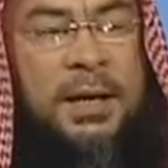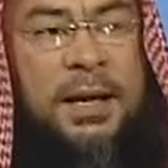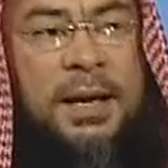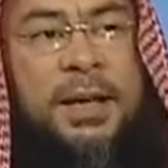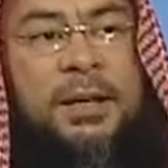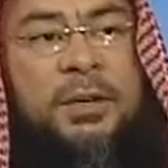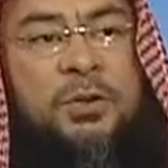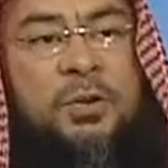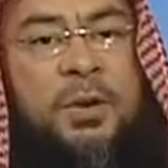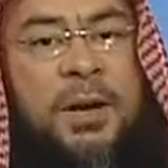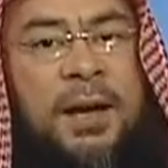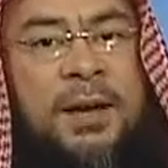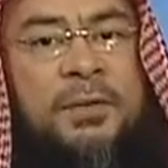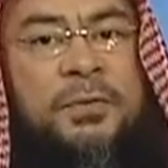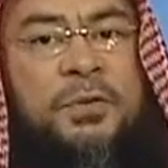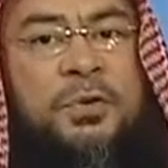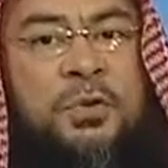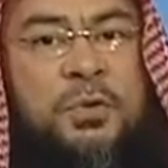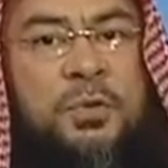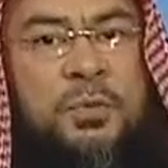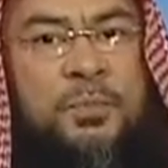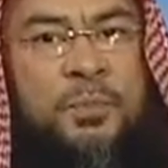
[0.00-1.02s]
and you
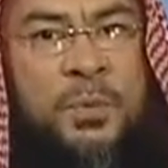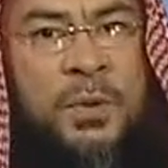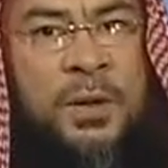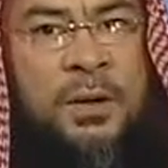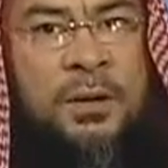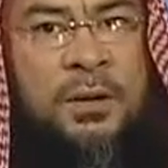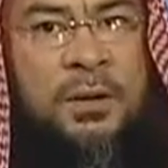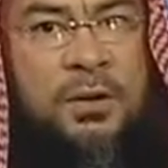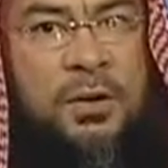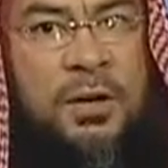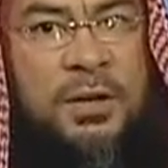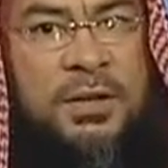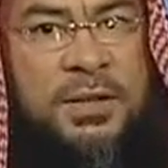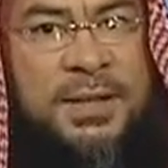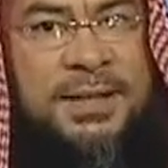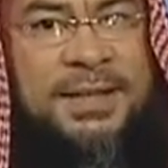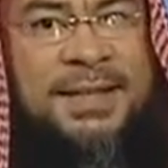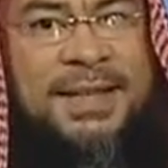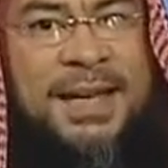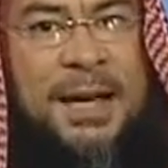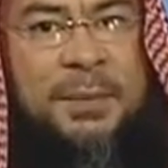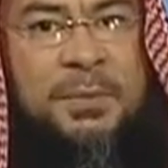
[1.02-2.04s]
have to
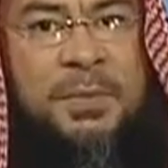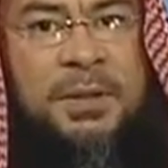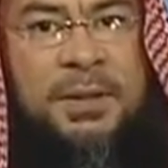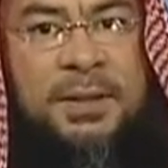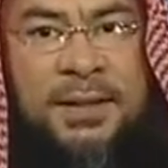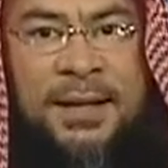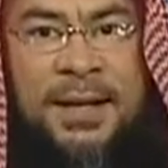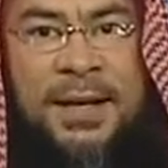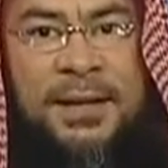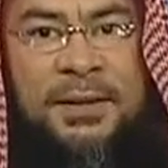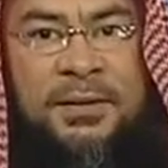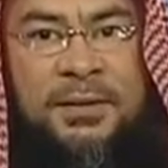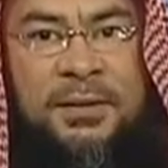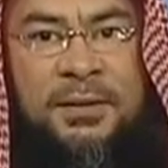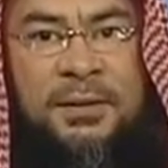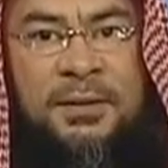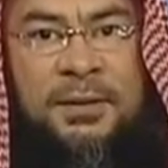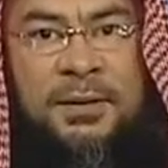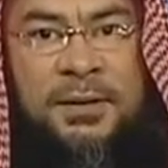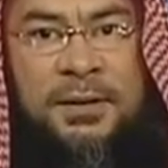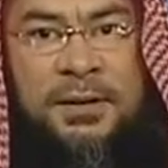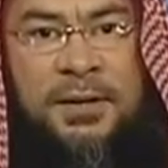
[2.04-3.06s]
cross-examine that
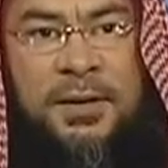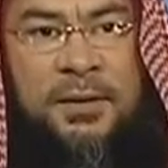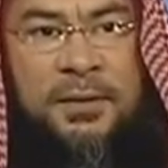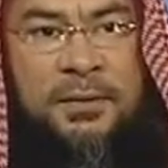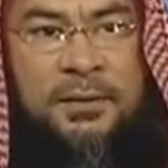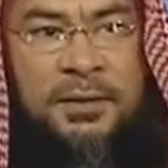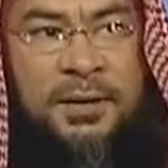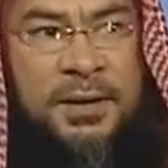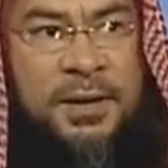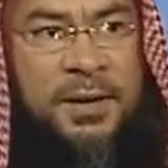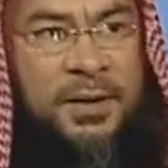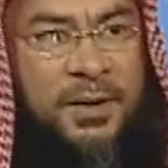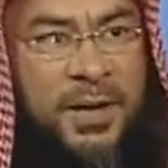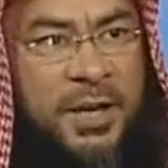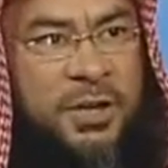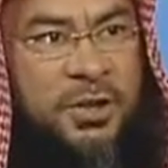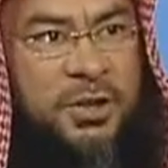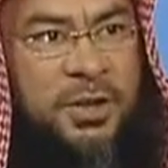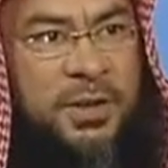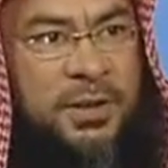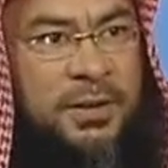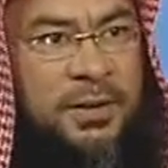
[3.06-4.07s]
the, nar the
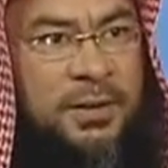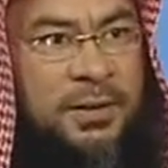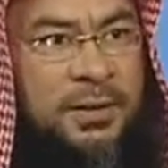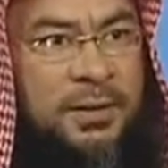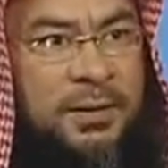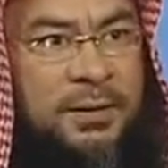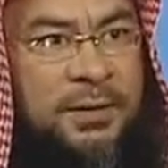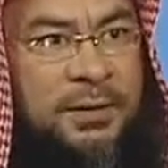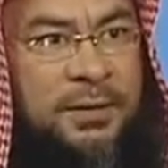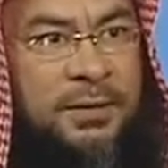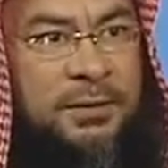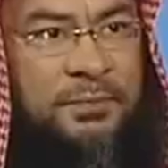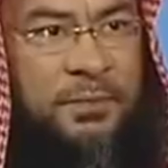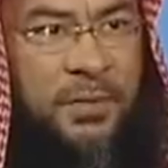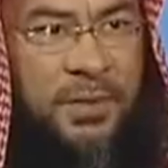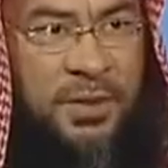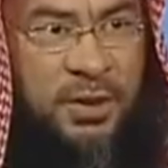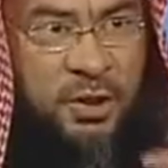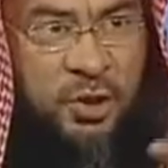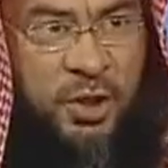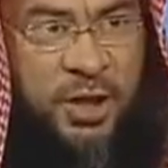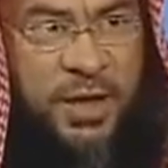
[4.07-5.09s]
narration,
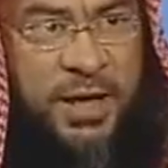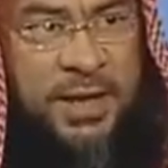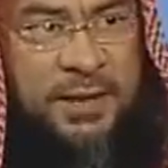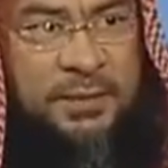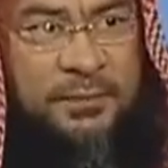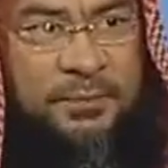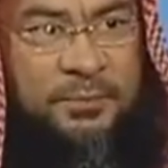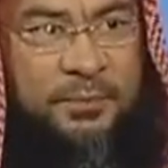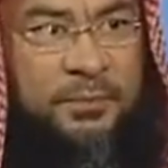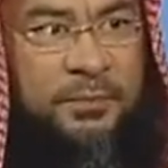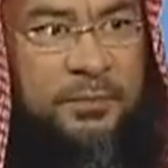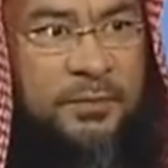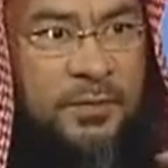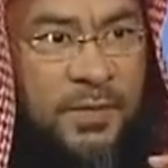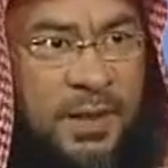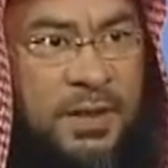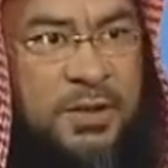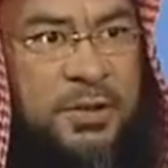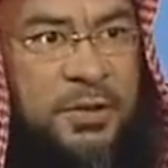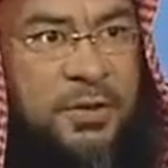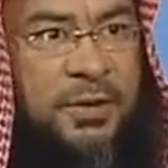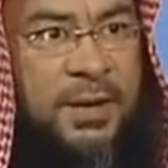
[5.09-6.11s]
the chain,
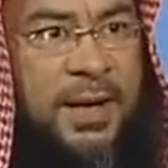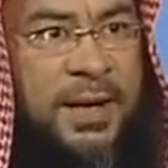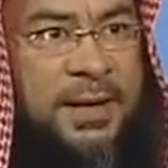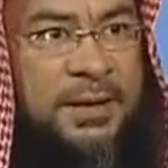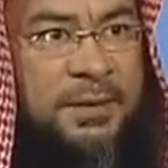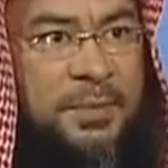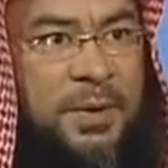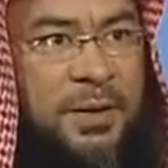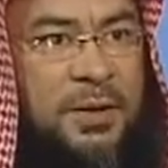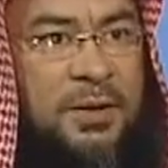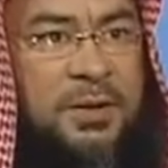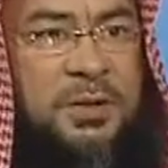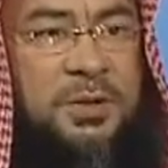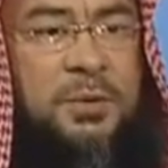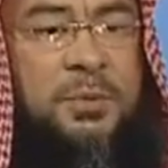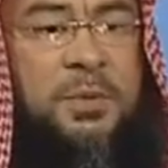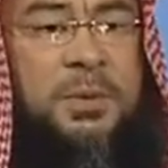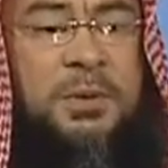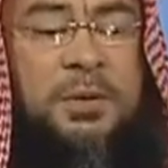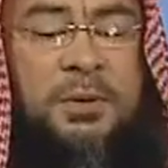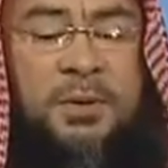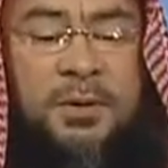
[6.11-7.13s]
is correct. Because you
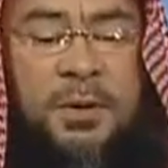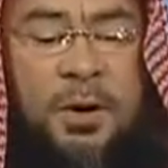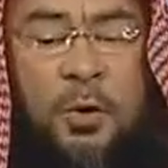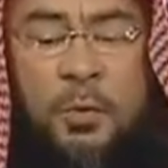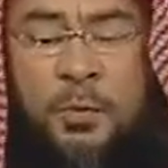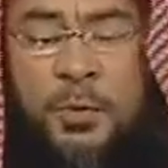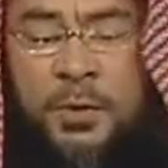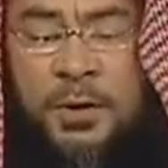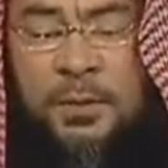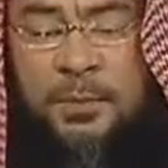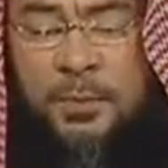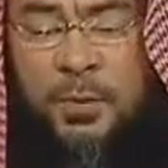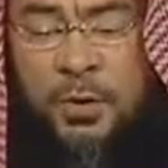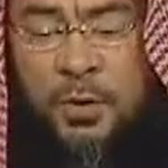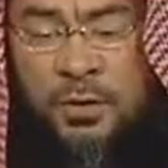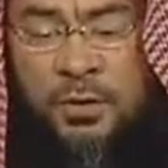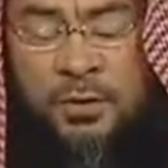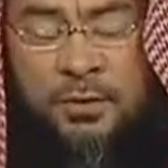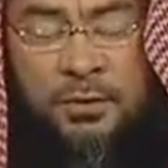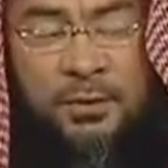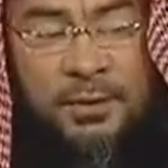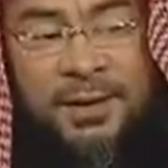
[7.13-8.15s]
would open a
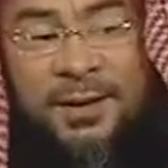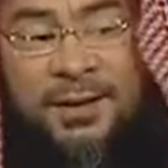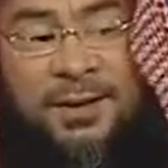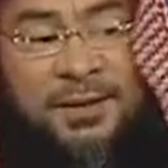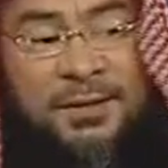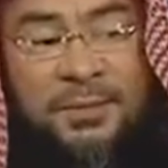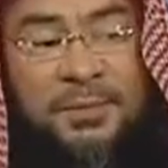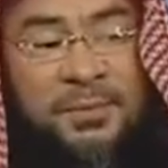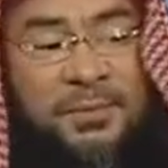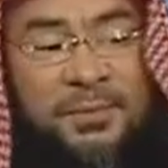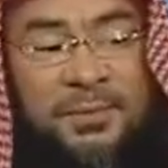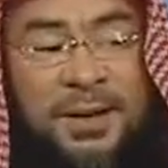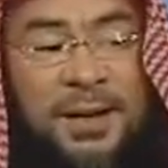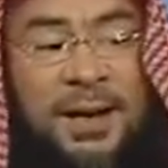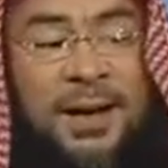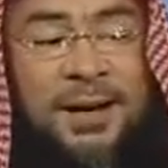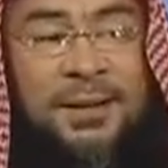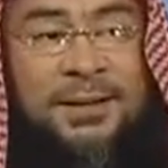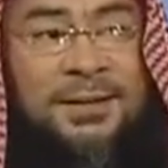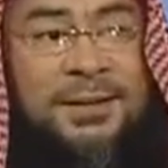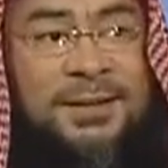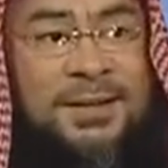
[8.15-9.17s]
book. There are
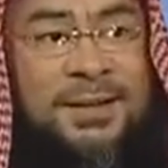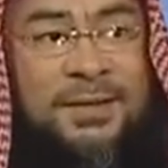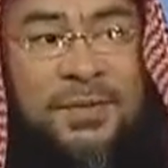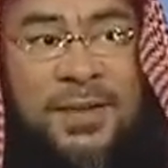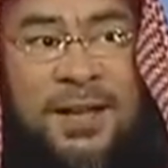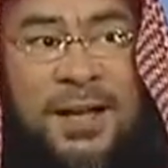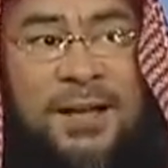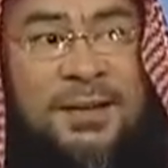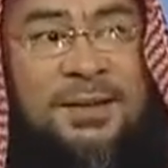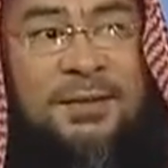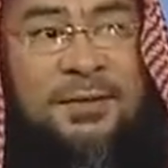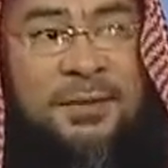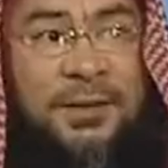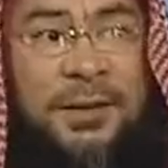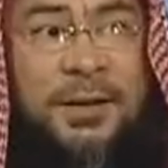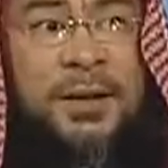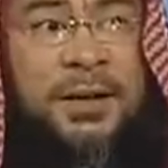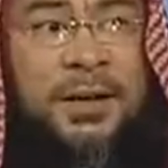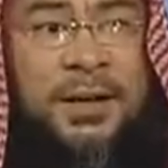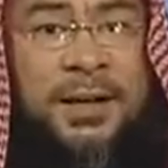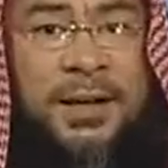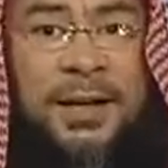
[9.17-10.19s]
hundreds of thousands,
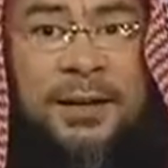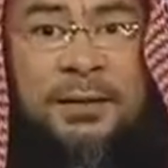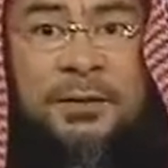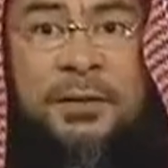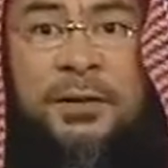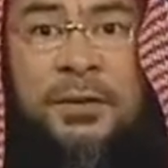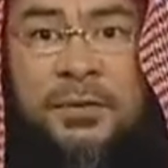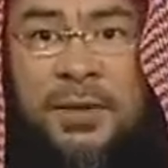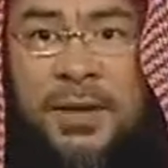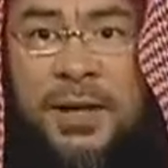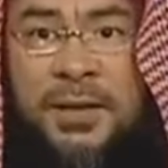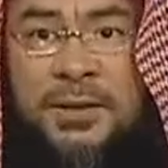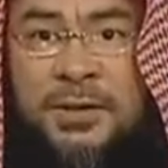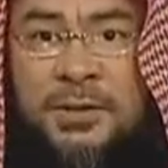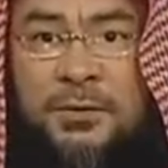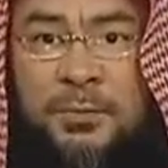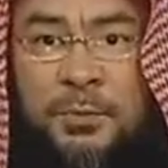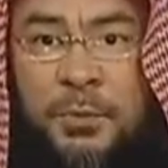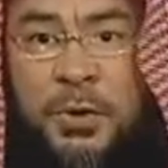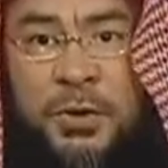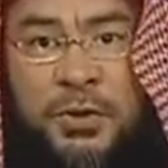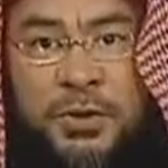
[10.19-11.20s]
literally hundreds of thousands
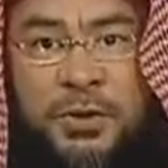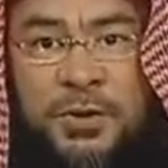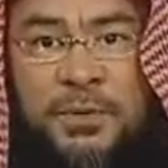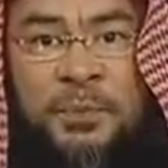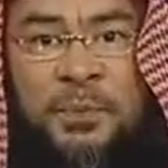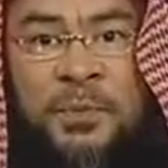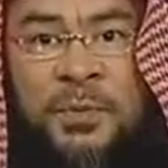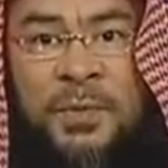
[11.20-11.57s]
of books.